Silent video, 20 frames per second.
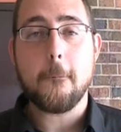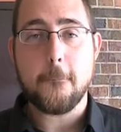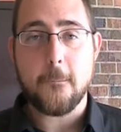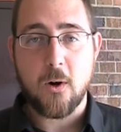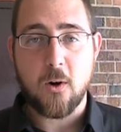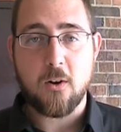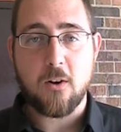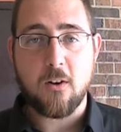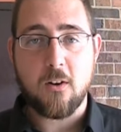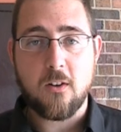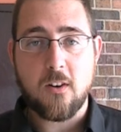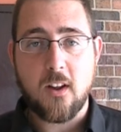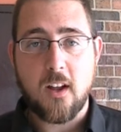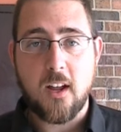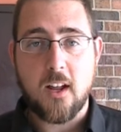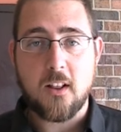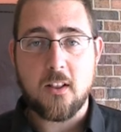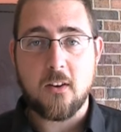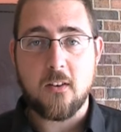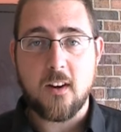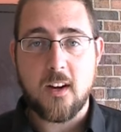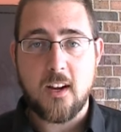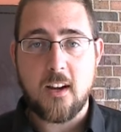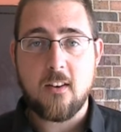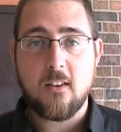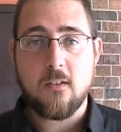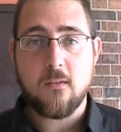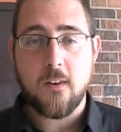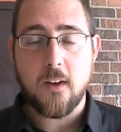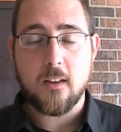murdered in their
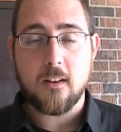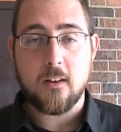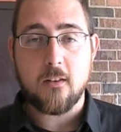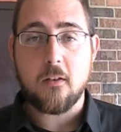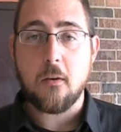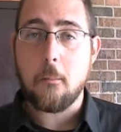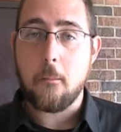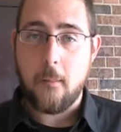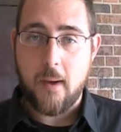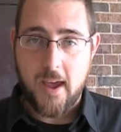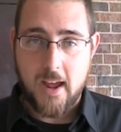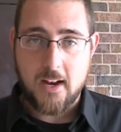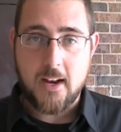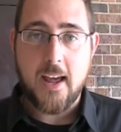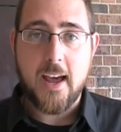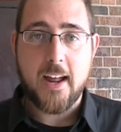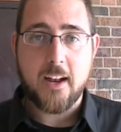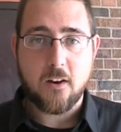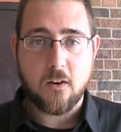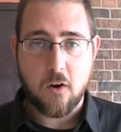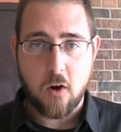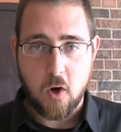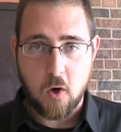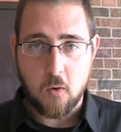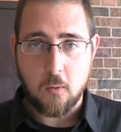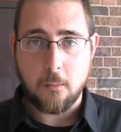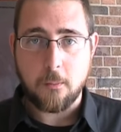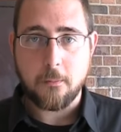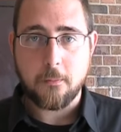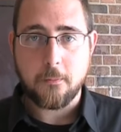East Village Manhattan
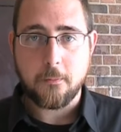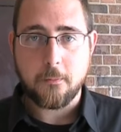home.